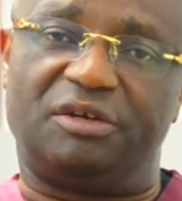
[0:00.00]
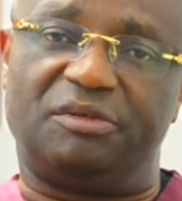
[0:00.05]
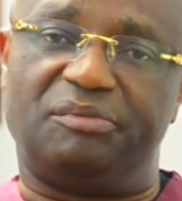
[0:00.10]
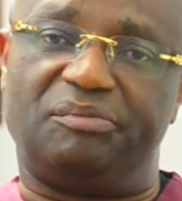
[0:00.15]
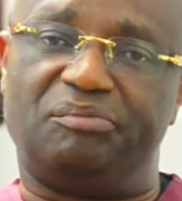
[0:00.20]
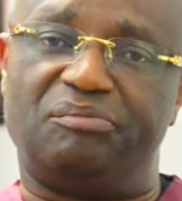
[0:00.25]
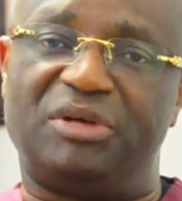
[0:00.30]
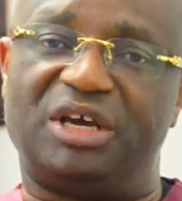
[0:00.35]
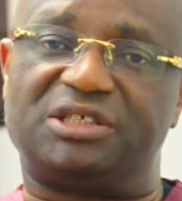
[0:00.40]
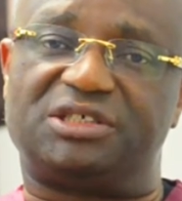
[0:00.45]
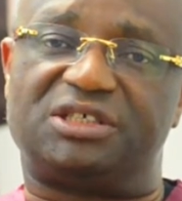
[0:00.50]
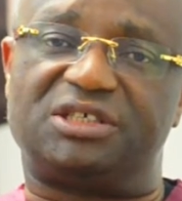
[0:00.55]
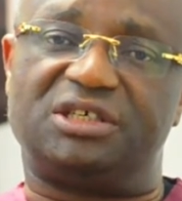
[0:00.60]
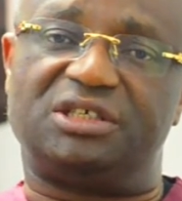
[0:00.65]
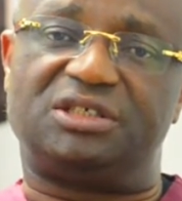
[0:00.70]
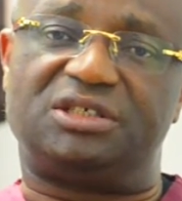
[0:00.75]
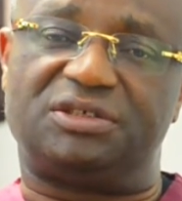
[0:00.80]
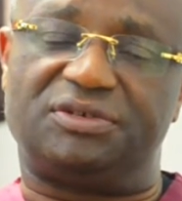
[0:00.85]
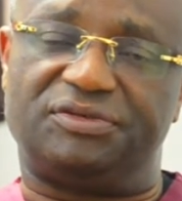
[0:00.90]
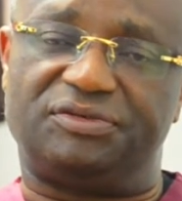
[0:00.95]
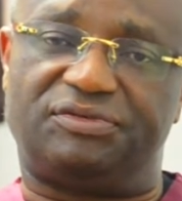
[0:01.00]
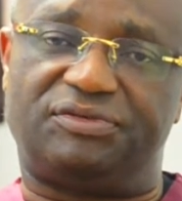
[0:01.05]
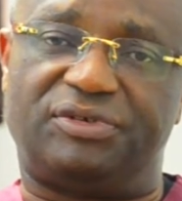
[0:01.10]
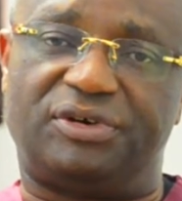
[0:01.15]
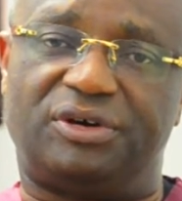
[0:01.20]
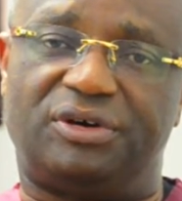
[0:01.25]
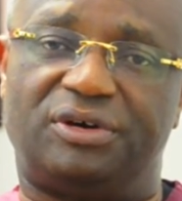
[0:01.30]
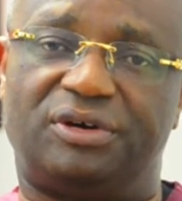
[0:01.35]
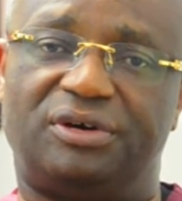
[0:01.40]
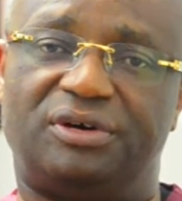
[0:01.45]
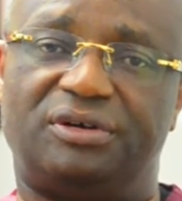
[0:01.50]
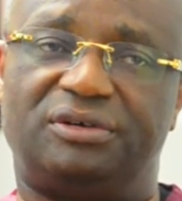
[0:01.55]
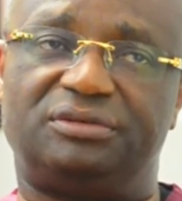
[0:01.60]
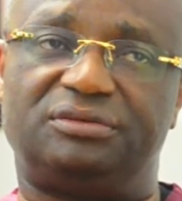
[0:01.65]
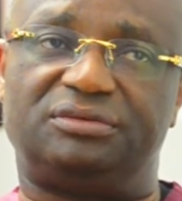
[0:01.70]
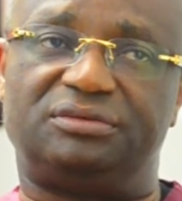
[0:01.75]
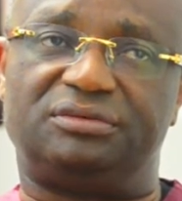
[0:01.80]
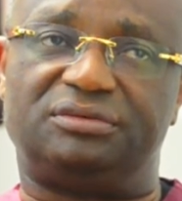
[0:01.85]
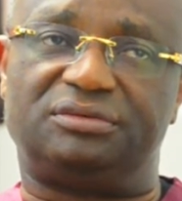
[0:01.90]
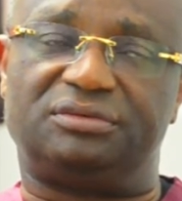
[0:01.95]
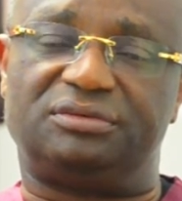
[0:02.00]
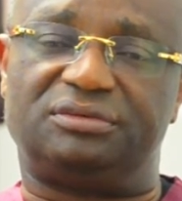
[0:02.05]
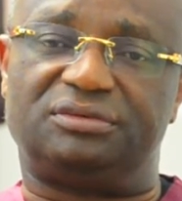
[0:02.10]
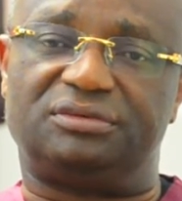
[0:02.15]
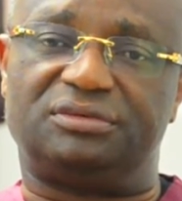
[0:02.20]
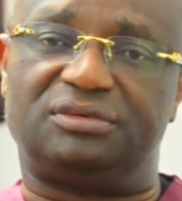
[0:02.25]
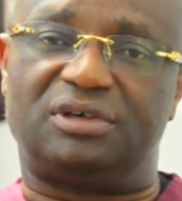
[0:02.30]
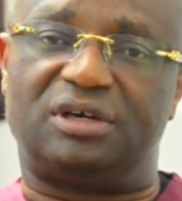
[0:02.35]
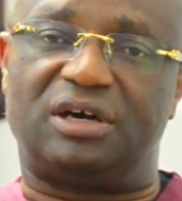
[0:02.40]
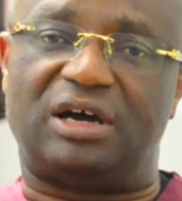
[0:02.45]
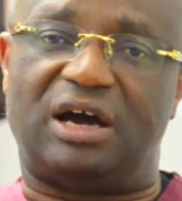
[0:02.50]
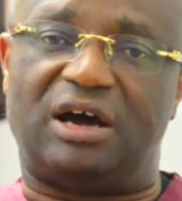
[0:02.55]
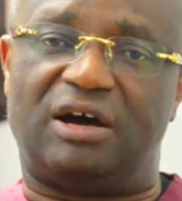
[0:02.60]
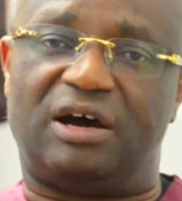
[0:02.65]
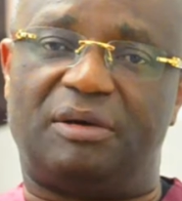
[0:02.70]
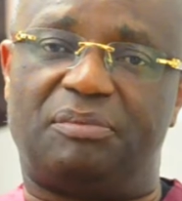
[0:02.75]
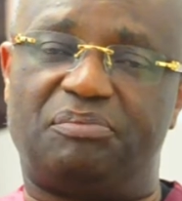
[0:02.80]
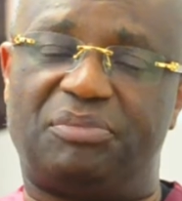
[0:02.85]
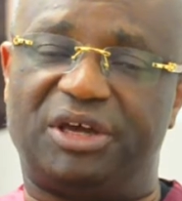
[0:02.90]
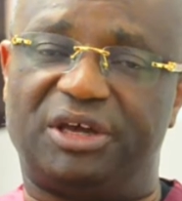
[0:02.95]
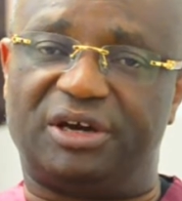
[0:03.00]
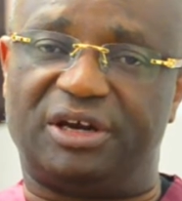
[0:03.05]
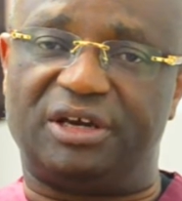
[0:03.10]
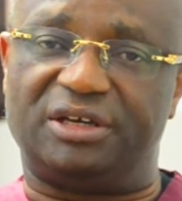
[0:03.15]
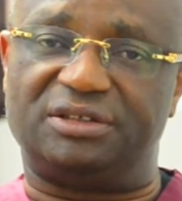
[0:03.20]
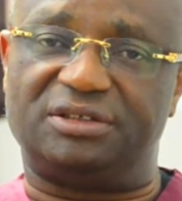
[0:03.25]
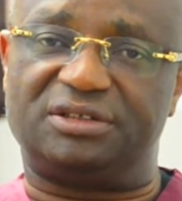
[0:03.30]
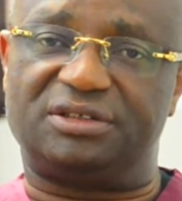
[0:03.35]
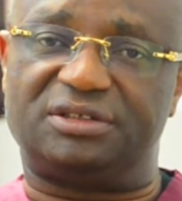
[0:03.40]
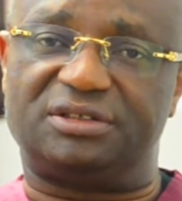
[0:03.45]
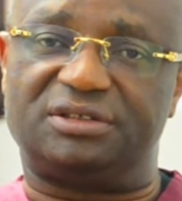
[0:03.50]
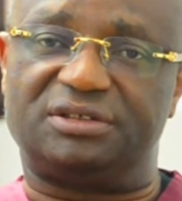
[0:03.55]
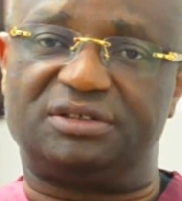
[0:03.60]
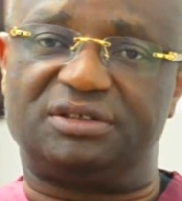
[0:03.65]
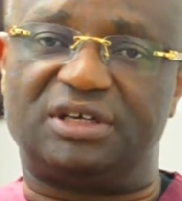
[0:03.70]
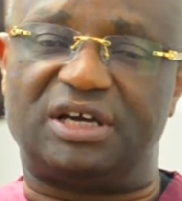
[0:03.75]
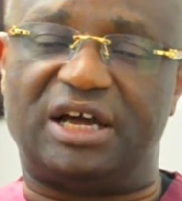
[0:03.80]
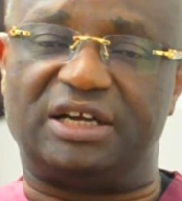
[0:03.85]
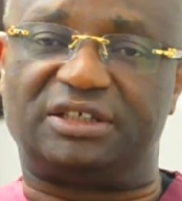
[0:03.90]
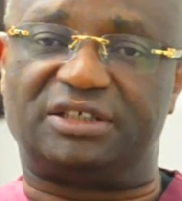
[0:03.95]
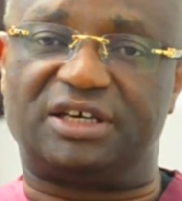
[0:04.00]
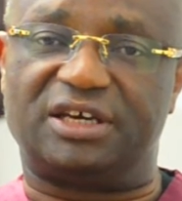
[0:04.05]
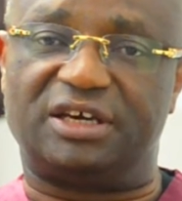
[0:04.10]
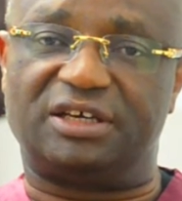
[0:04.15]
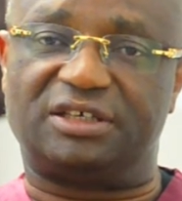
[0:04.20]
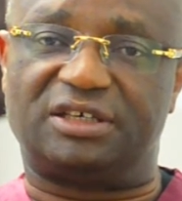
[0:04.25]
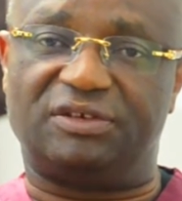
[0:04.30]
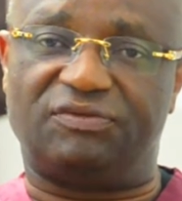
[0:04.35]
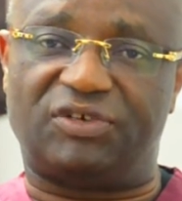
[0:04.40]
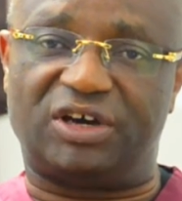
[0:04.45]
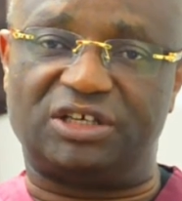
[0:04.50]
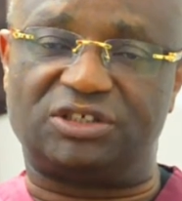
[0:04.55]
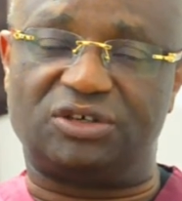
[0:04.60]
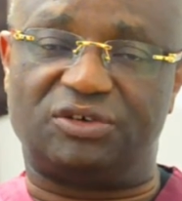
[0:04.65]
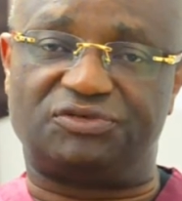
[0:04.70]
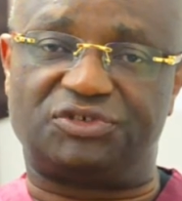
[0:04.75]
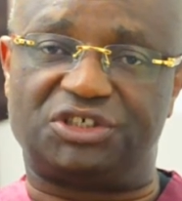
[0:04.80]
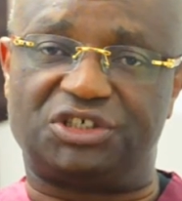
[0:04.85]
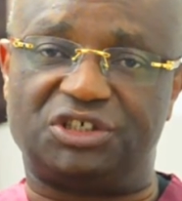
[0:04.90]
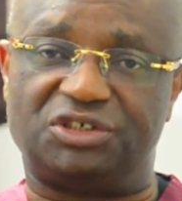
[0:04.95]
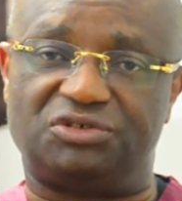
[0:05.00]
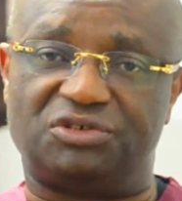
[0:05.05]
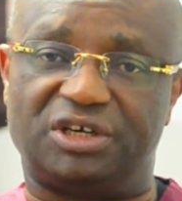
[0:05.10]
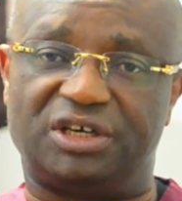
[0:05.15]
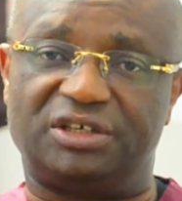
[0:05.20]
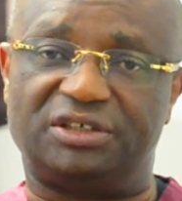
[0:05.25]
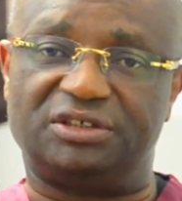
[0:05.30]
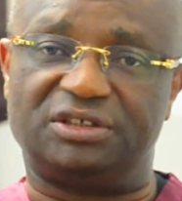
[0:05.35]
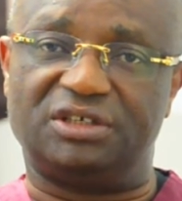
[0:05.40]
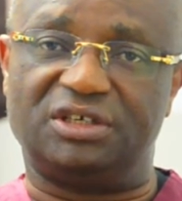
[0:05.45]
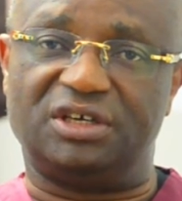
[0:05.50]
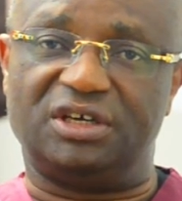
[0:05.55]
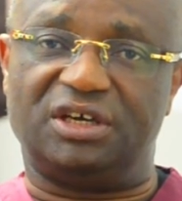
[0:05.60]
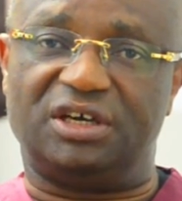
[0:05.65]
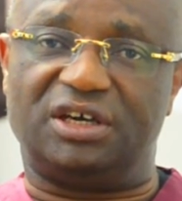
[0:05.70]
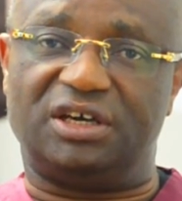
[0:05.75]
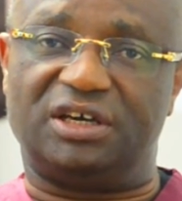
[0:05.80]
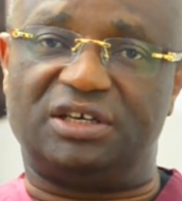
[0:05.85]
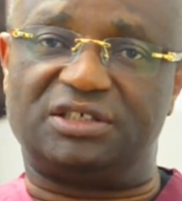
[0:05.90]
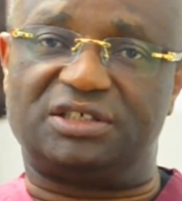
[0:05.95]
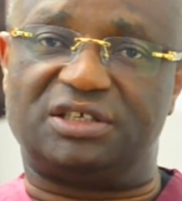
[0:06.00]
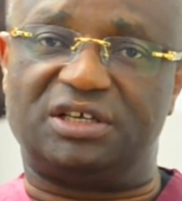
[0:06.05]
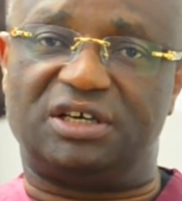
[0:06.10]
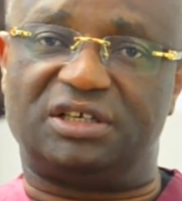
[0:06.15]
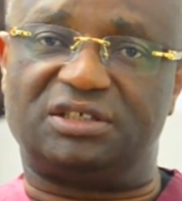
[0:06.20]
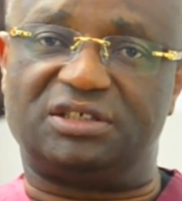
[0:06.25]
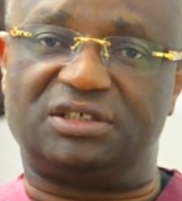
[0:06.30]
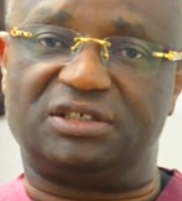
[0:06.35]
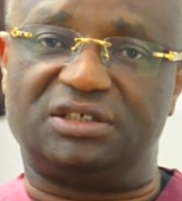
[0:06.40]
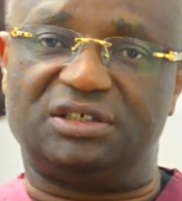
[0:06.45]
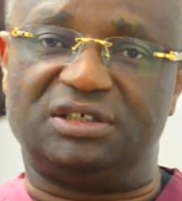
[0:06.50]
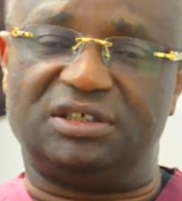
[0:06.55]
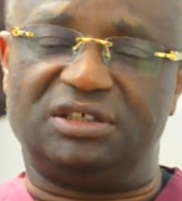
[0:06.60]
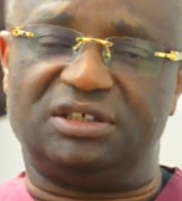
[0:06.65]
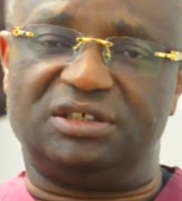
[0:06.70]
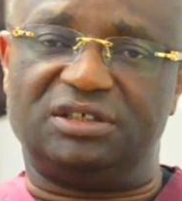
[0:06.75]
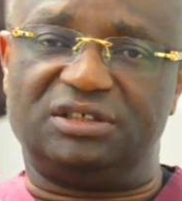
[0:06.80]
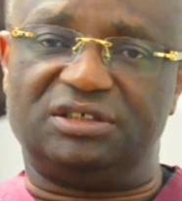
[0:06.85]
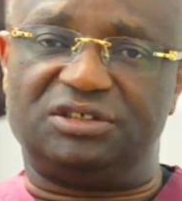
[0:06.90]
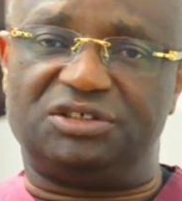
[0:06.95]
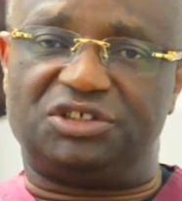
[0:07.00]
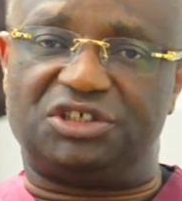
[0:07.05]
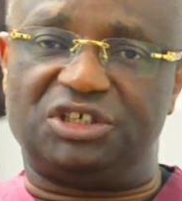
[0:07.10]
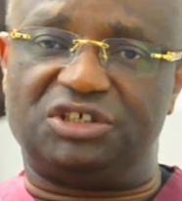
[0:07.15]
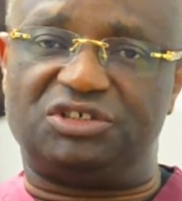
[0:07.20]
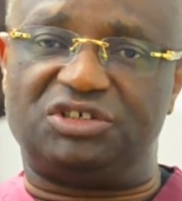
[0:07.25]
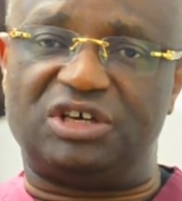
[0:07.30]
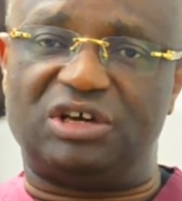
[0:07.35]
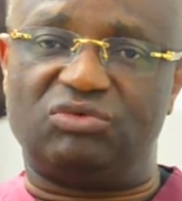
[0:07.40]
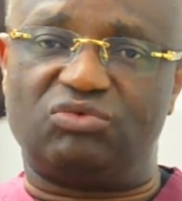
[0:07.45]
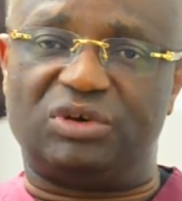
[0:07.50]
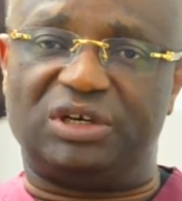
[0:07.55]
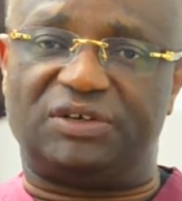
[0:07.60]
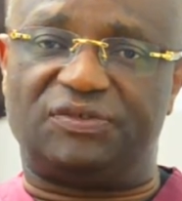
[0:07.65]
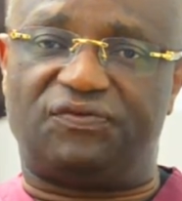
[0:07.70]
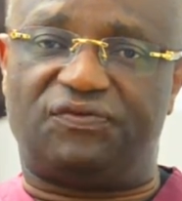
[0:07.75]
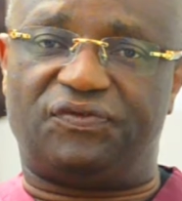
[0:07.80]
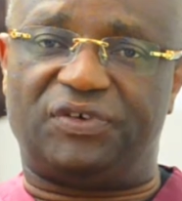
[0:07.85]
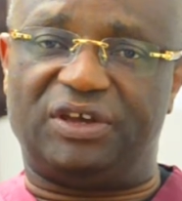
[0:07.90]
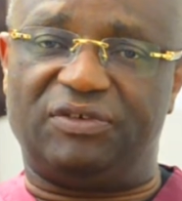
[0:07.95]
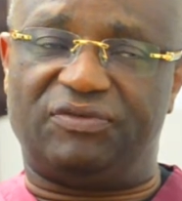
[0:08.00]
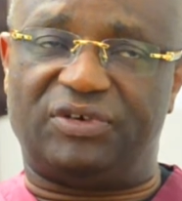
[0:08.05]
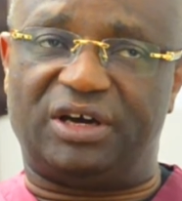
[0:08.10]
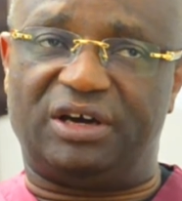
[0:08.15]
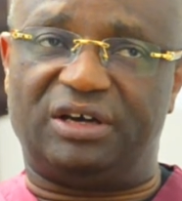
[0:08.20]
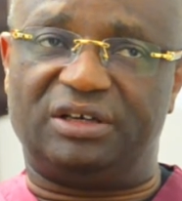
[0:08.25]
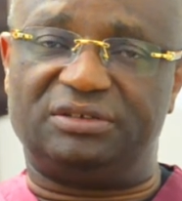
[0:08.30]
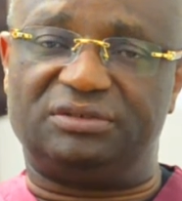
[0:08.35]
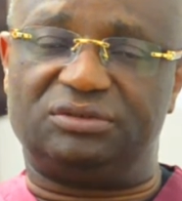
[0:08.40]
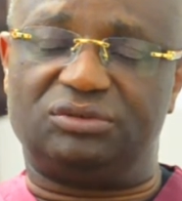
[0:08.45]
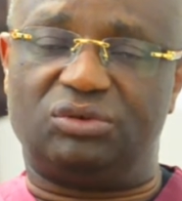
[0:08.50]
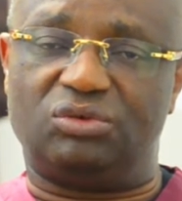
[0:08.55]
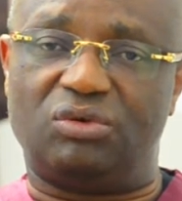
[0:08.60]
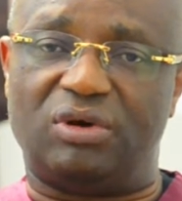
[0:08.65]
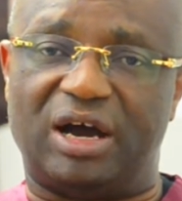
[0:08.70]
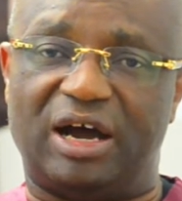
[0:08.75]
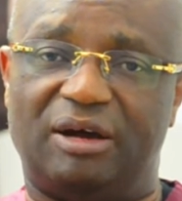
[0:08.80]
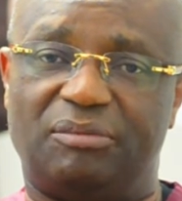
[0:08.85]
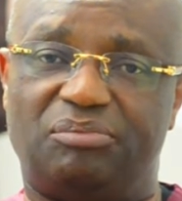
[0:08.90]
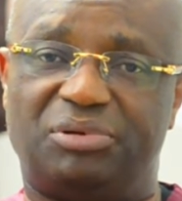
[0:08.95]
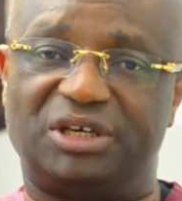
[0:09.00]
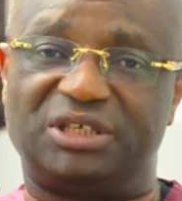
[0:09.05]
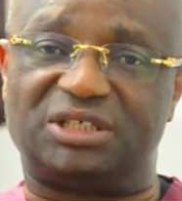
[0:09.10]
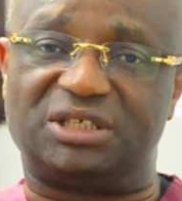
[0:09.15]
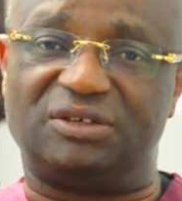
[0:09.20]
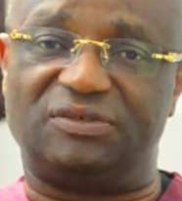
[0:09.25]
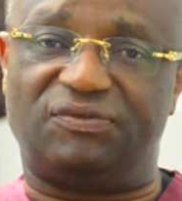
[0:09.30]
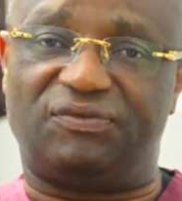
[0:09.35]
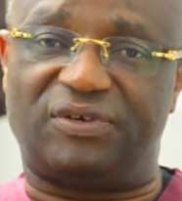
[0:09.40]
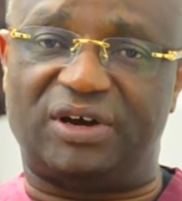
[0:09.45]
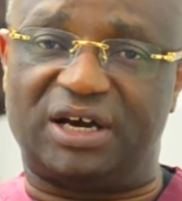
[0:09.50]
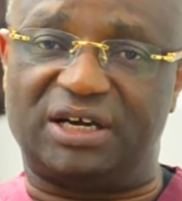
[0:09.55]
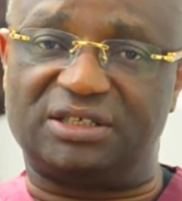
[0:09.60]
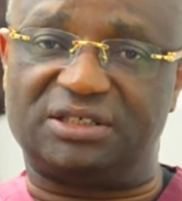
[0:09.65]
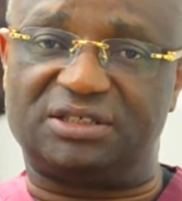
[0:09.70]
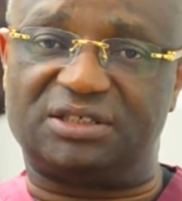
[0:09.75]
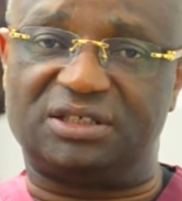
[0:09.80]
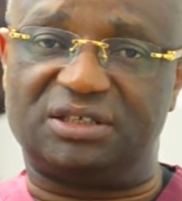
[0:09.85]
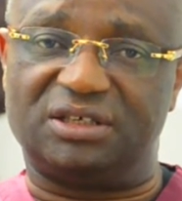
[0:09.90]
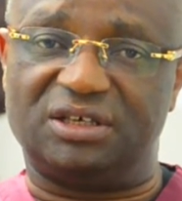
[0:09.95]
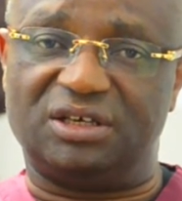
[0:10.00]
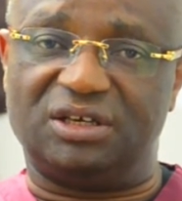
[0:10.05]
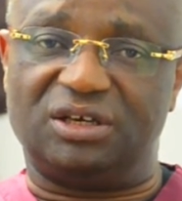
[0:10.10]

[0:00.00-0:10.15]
message for parents and caregivers of children is that children with fever who are breathing fast,